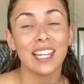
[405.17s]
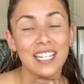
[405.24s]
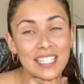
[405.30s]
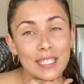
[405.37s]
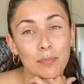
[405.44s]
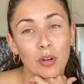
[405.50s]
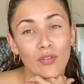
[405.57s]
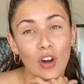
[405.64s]
Let's
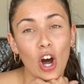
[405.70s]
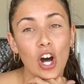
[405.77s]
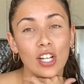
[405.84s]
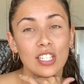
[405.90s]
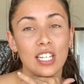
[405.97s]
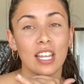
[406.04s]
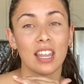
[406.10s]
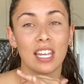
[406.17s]
move on
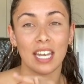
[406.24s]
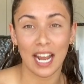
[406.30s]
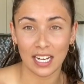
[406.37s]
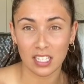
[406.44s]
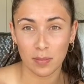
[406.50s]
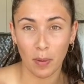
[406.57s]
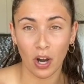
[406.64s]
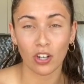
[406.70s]
to the
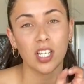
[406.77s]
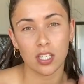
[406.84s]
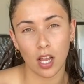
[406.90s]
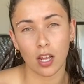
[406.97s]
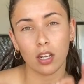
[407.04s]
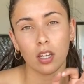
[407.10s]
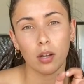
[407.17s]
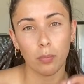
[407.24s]
next part.
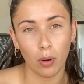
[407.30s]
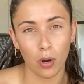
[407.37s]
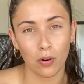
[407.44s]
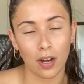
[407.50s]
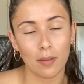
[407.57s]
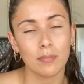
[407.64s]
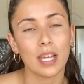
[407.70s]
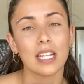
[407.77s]
Designing a
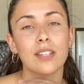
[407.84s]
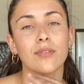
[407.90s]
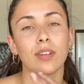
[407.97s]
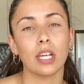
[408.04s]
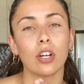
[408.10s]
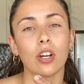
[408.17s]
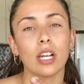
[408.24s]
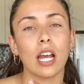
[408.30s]
program is
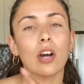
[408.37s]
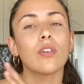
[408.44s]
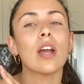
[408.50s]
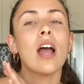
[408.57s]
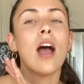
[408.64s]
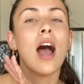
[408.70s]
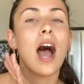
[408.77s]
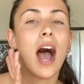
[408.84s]
figuring out
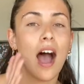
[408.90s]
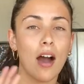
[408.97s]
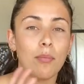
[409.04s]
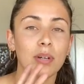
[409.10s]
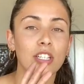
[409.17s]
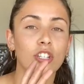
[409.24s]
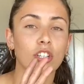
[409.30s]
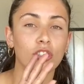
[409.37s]
how
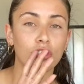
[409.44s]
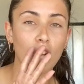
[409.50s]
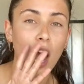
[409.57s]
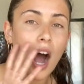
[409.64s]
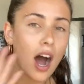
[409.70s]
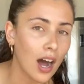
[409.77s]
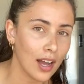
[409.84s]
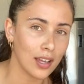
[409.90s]
much
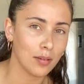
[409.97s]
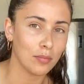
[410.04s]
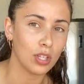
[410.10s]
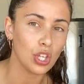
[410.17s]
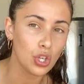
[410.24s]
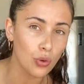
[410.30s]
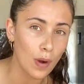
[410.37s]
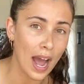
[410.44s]
time
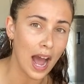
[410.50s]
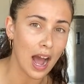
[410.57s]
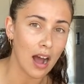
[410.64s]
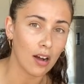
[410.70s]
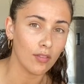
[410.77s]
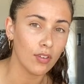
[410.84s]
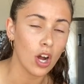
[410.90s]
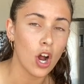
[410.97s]
you
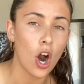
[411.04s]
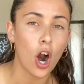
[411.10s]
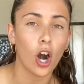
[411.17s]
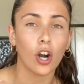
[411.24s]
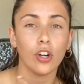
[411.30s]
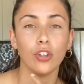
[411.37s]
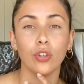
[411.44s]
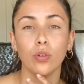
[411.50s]
have.
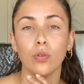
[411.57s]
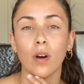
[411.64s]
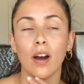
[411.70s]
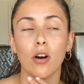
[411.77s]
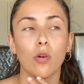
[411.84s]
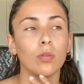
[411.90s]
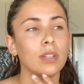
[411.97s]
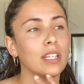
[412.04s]
Are you
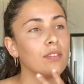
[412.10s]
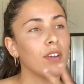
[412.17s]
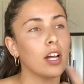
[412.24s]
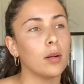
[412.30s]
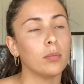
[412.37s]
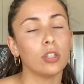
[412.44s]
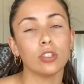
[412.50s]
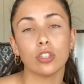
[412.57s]
only
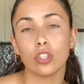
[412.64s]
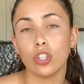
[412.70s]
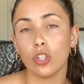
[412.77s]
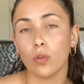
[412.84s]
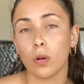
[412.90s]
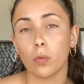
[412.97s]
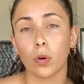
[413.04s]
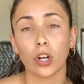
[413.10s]
available to
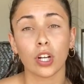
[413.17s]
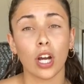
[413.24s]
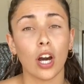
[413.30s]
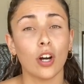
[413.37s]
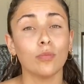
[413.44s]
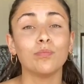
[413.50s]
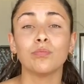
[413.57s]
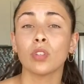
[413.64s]
do a
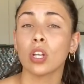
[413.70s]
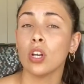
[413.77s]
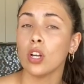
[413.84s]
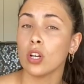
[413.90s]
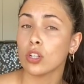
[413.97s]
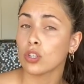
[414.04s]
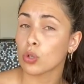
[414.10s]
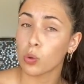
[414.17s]
workout
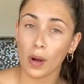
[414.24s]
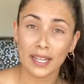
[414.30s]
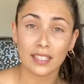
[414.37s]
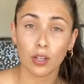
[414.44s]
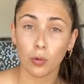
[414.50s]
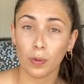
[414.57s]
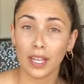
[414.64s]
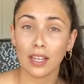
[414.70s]
twice
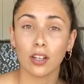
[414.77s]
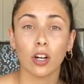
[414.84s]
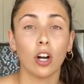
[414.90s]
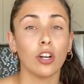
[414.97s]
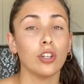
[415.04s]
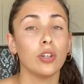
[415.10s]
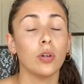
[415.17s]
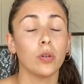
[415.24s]
a week? Are
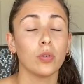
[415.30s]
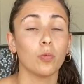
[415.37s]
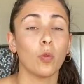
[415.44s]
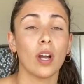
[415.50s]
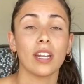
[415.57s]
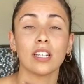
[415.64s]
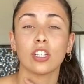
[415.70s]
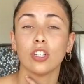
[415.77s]
you
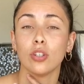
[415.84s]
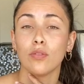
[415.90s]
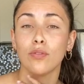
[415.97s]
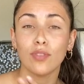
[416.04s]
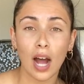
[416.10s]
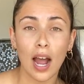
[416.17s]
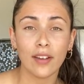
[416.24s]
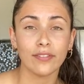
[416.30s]
wanting to do
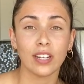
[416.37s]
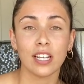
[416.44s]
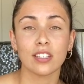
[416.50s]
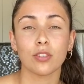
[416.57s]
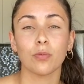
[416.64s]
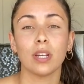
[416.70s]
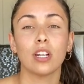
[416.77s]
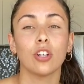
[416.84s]
five days
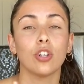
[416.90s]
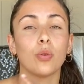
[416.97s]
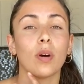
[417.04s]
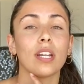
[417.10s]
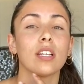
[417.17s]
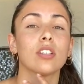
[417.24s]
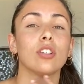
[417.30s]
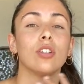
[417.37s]
a week? Are you
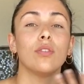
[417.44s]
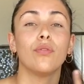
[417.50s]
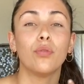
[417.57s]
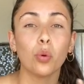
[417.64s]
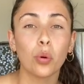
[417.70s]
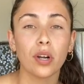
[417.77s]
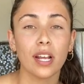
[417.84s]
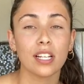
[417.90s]
wanting to do
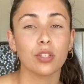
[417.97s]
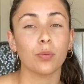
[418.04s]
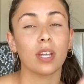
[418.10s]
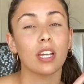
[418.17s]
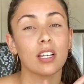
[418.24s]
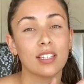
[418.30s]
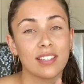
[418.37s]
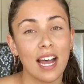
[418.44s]
four days a
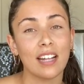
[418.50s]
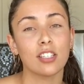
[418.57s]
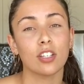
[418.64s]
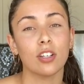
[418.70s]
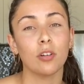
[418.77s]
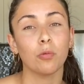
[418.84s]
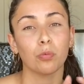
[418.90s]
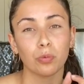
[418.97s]
week? Because that's
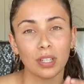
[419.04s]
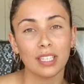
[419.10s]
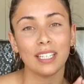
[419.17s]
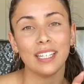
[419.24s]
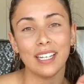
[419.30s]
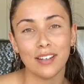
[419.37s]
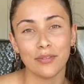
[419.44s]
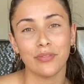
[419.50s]
gonna
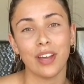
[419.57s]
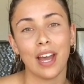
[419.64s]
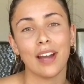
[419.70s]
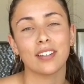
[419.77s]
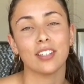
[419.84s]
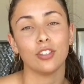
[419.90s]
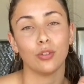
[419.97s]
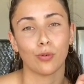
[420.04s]
really
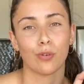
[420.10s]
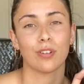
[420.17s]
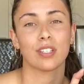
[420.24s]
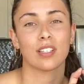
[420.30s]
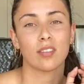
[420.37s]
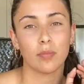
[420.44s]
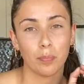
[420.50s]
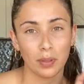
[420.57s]
affect your
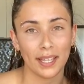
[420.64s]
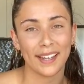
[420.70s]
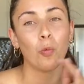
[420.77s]
split,